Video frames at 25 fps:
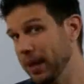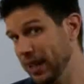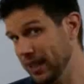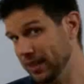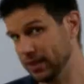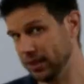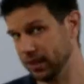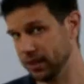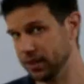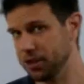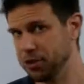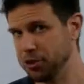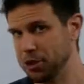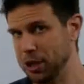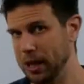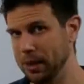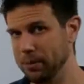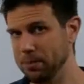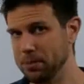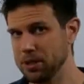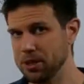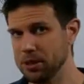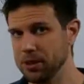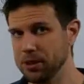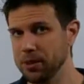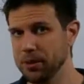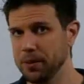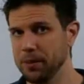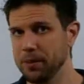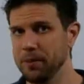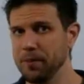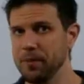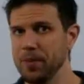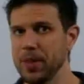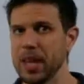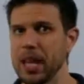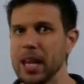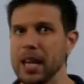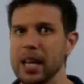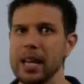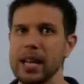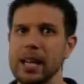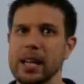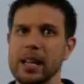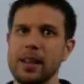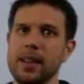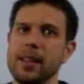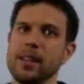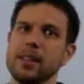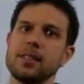Basics chapter.
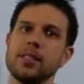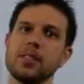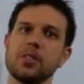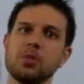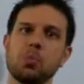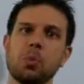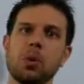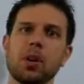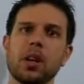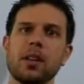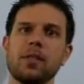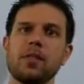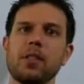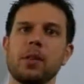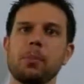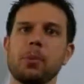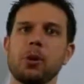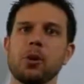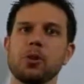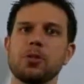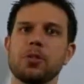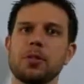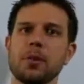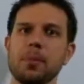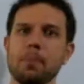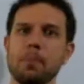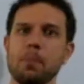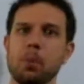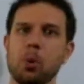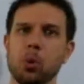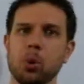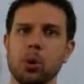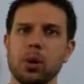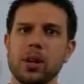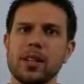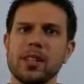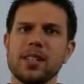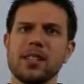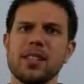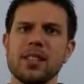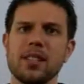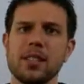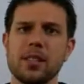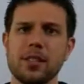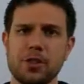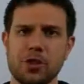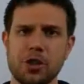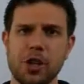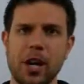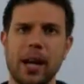This is one of the most
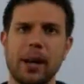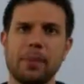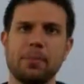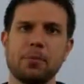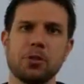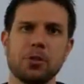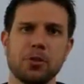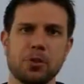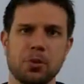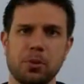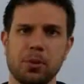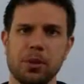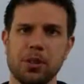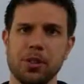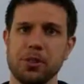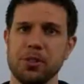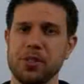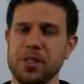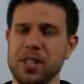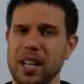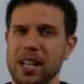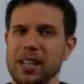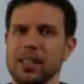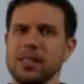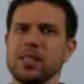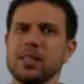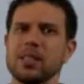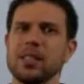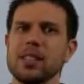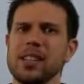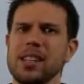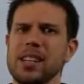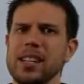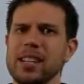important chapters on your test.